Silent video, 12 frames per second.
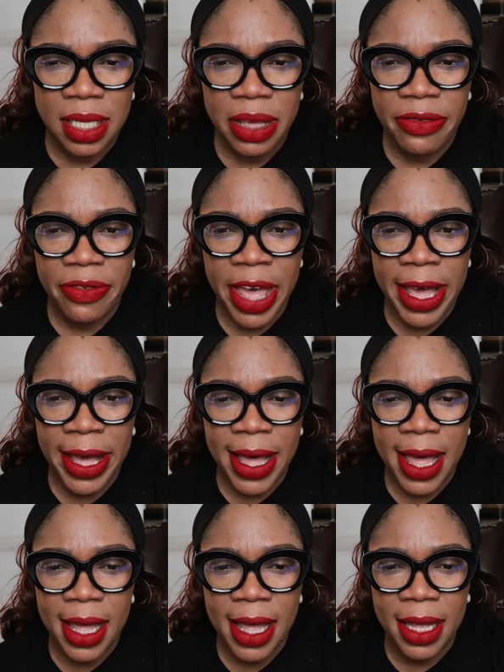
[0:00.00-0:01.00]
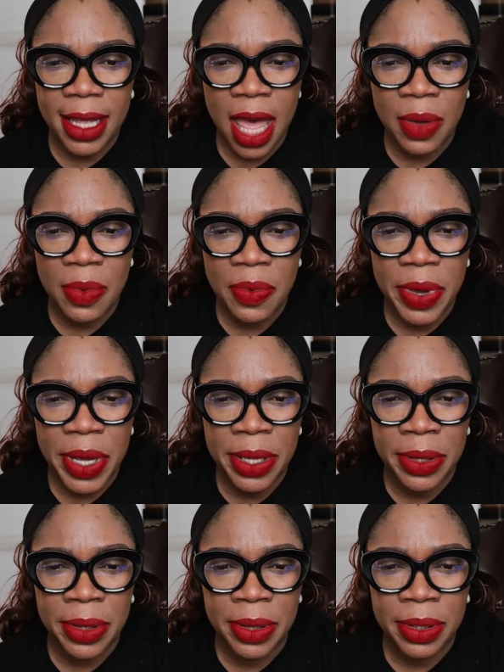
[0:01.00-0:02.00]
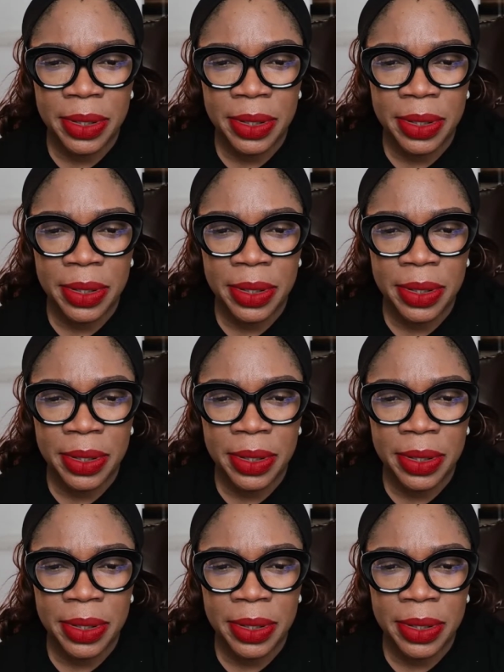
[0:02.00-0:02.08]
If I can, I will.